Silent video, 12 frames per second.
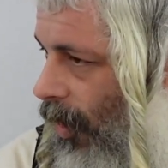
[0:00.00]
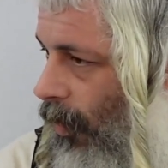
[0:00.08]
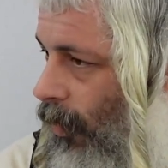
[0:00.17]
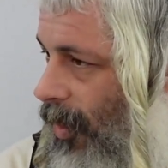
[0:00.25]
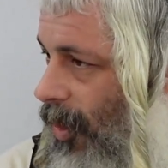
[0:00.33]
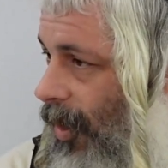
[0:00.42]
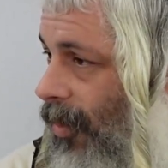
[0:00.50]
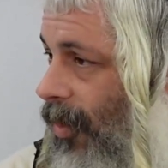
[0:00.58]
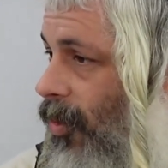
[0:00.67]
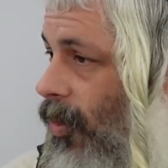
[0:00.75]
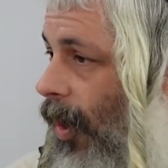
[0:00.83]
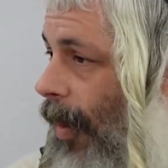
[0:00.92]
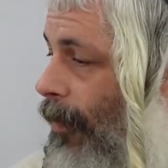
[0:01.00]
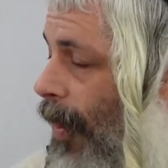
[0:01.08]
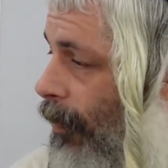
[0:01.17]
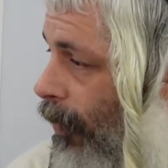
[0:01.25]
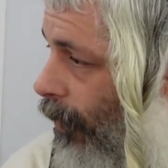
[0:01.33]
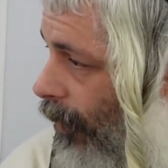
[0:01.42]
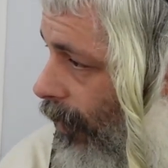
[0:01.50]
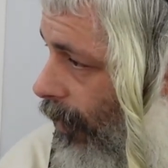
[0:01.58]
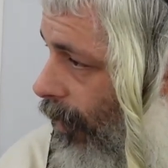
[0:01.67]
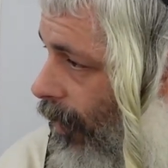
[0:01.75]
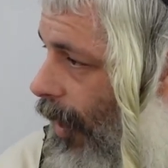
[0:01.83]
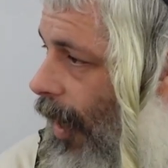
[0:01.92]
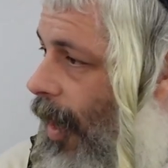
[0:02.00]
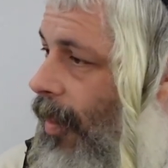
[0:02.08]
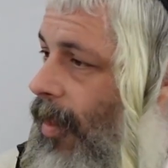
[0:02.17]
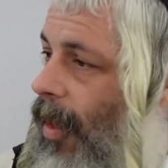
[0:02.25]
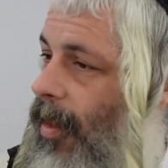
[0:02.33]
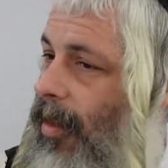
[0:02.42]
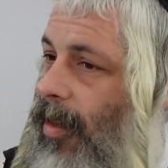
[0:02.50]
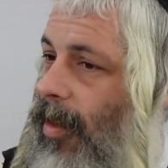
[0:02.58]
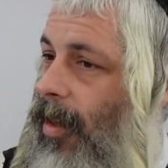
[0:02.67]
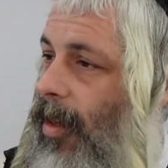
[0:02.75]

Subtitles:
which is the Dor Hamabul, and then the